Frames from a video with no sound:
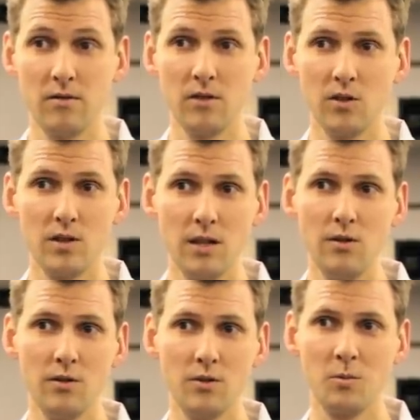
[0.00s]

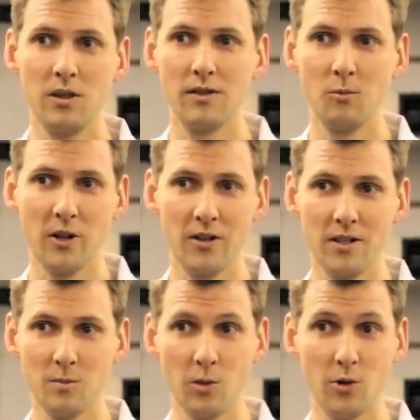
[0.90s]
continues with one of
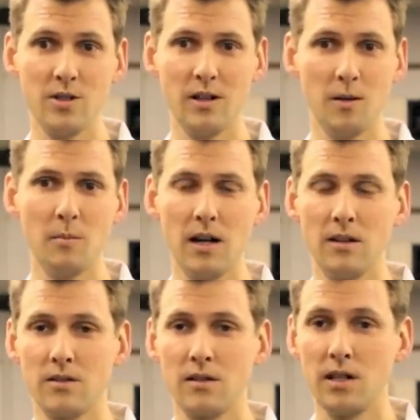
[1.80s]
these protein
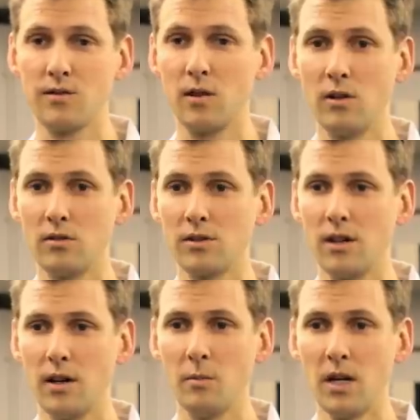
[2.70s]
imbalanced diets for a long
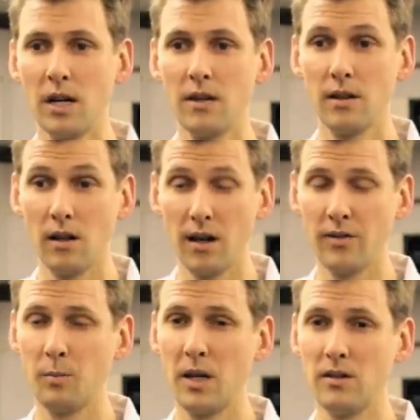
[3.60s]
time, that
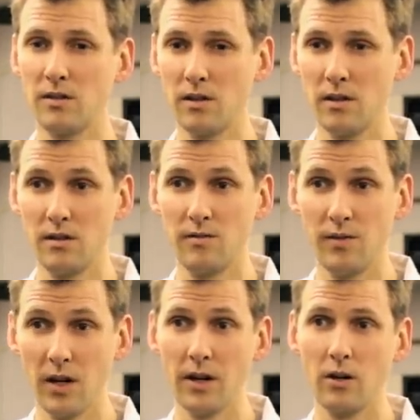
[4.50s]
lifespan is, is
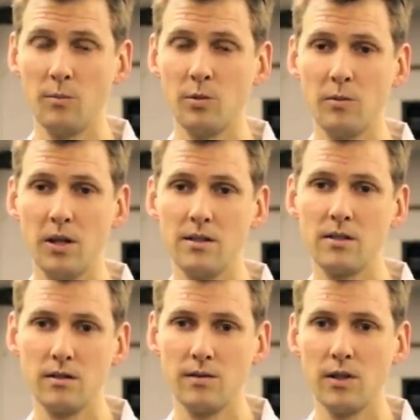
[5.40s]
very
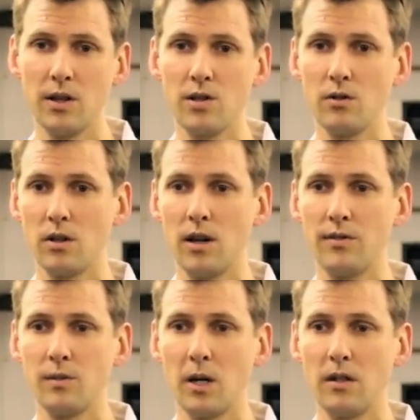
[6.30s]
compromised. There's a very short
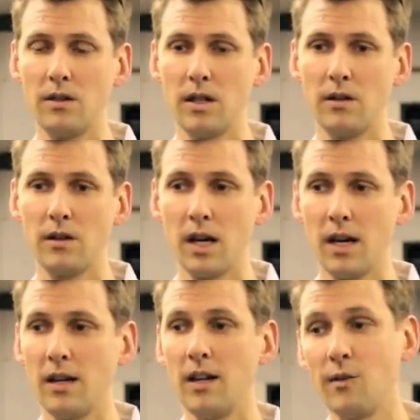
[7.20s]
lifespan in the
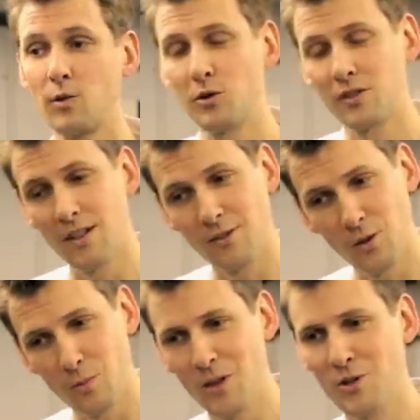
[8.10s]
end. Now, of course, that's
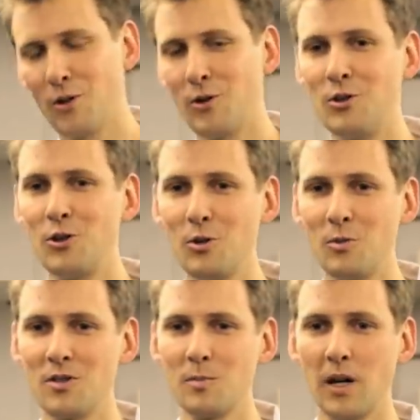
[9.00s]
not been shown in
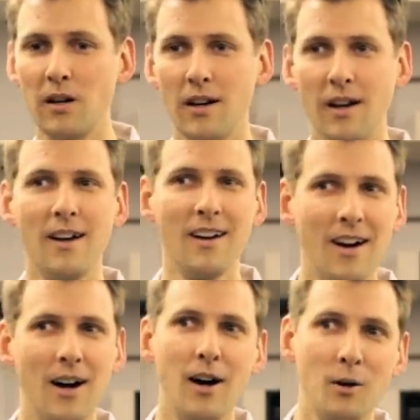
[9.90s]
humans, but
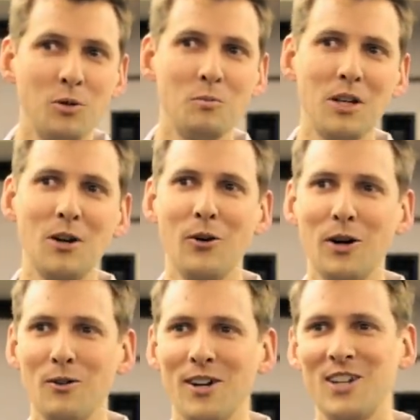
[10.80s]
I, I wouldn't be
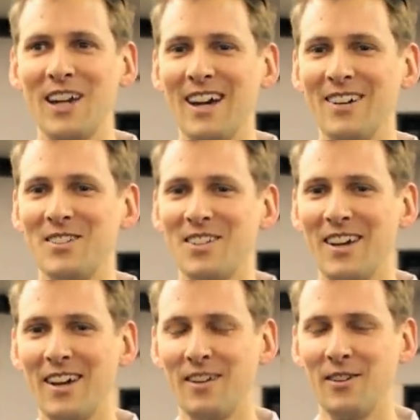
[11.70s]
going rushing out and,
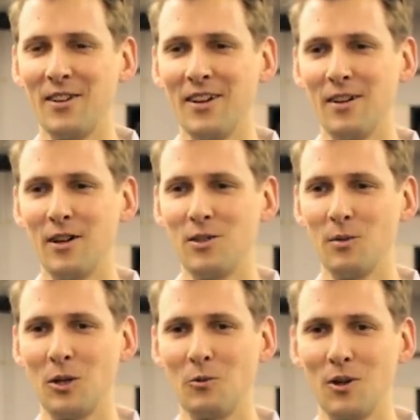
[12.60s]
and uh,
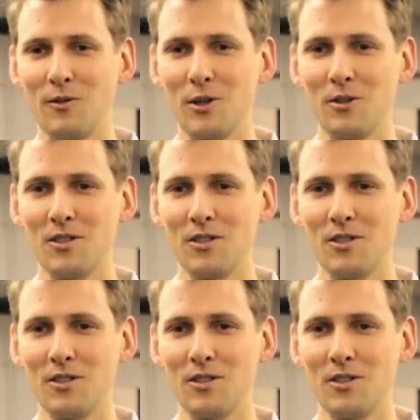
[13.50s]
adopting one of those